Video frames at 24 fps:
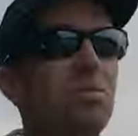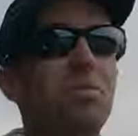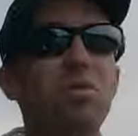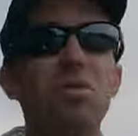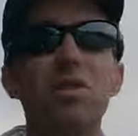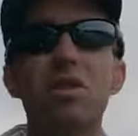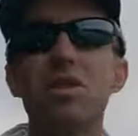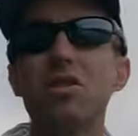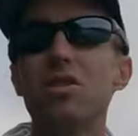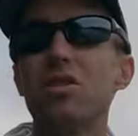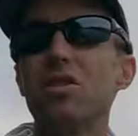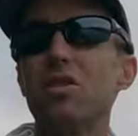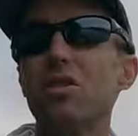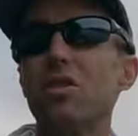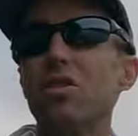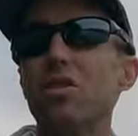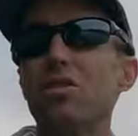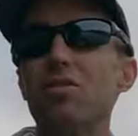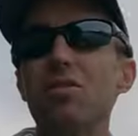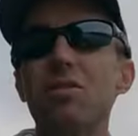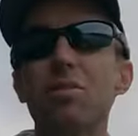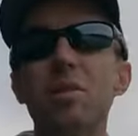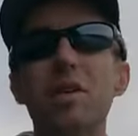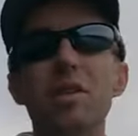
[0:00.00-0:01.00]
before I start to
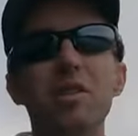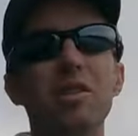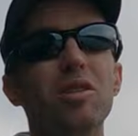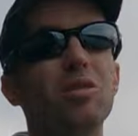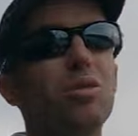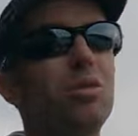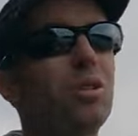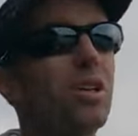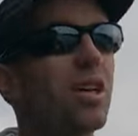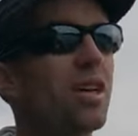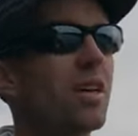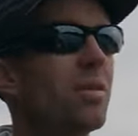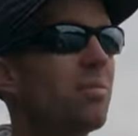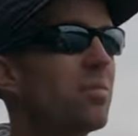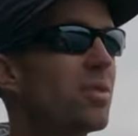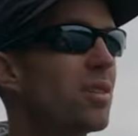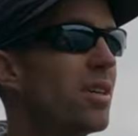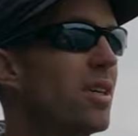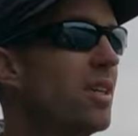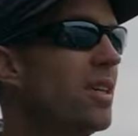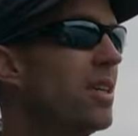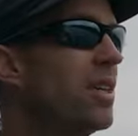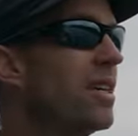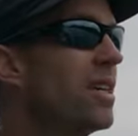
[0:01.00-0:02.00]
look for my new
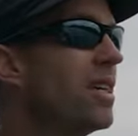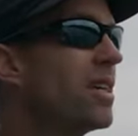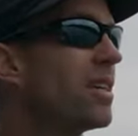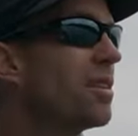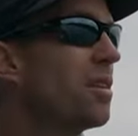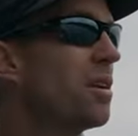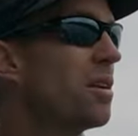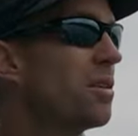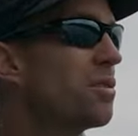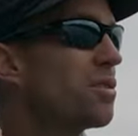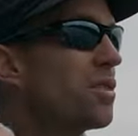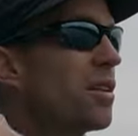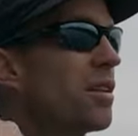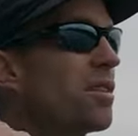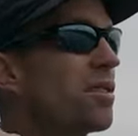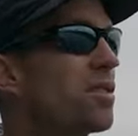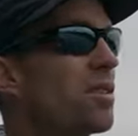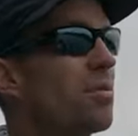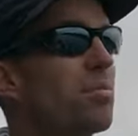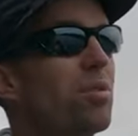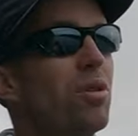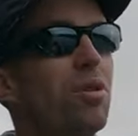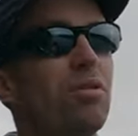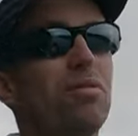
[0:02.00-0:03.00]
campsite. That'll set
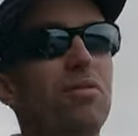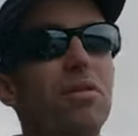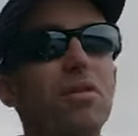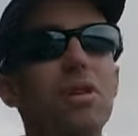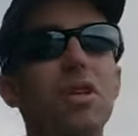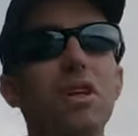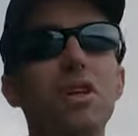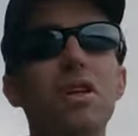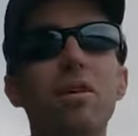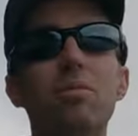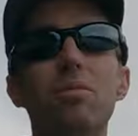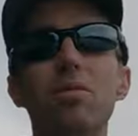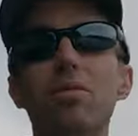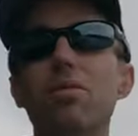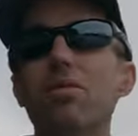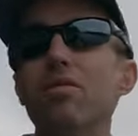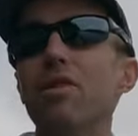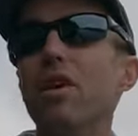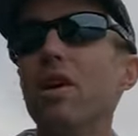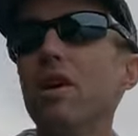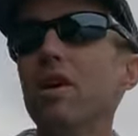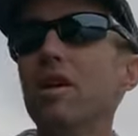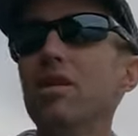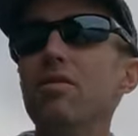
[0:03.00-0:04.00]
us up good for day number
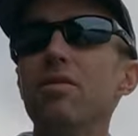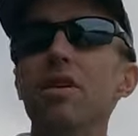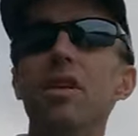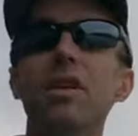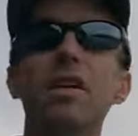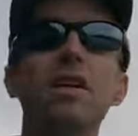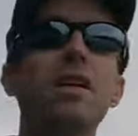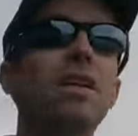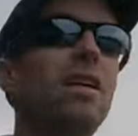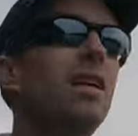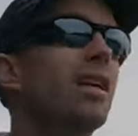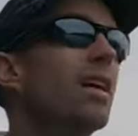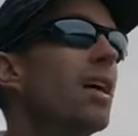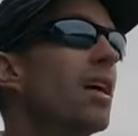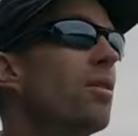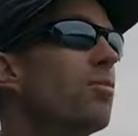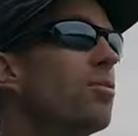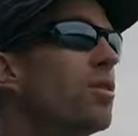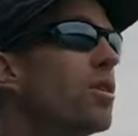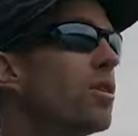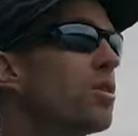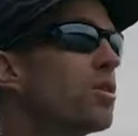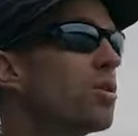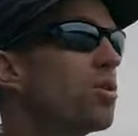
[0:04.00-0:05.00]
5.
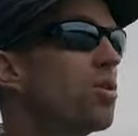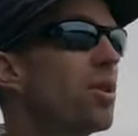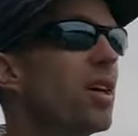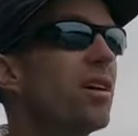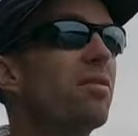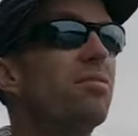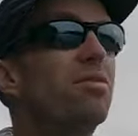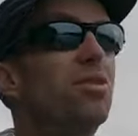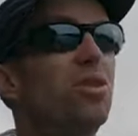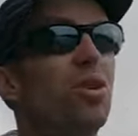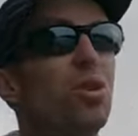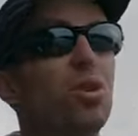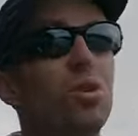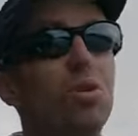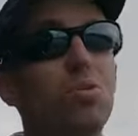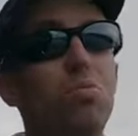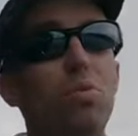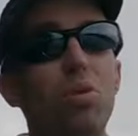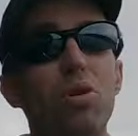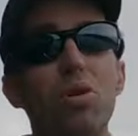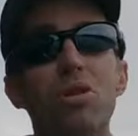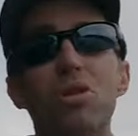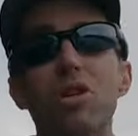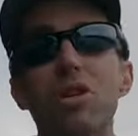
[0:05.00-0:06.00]
And we also have 2
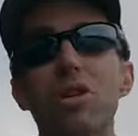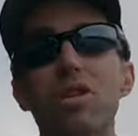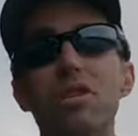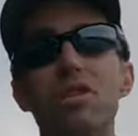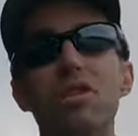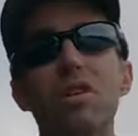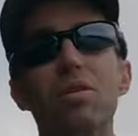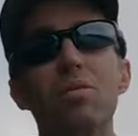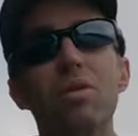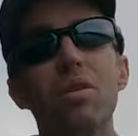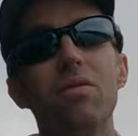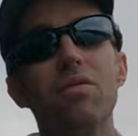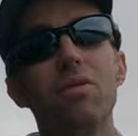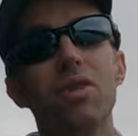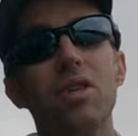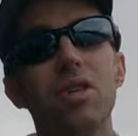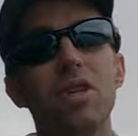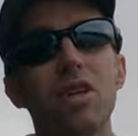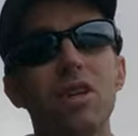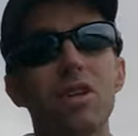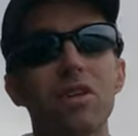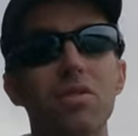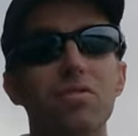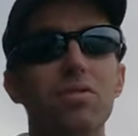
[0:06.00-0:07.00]
portages that we have to
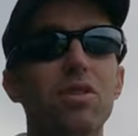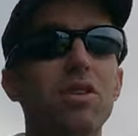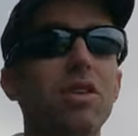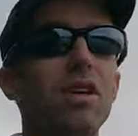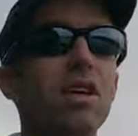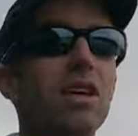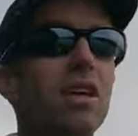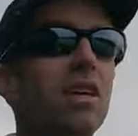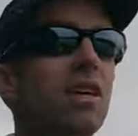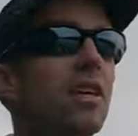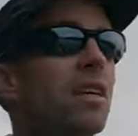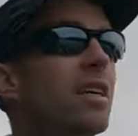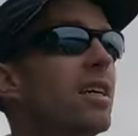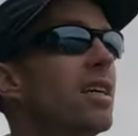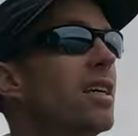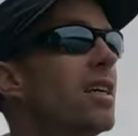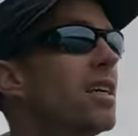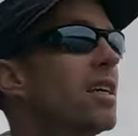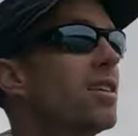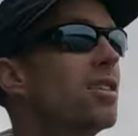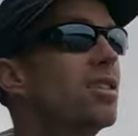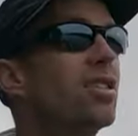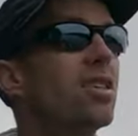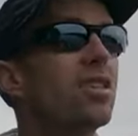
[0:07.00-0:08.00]
take care of today.
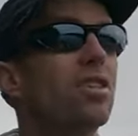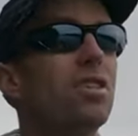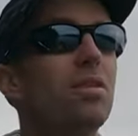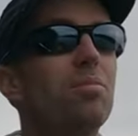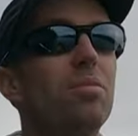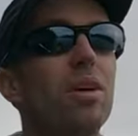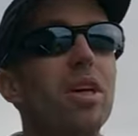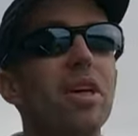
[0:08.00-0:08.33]
And just up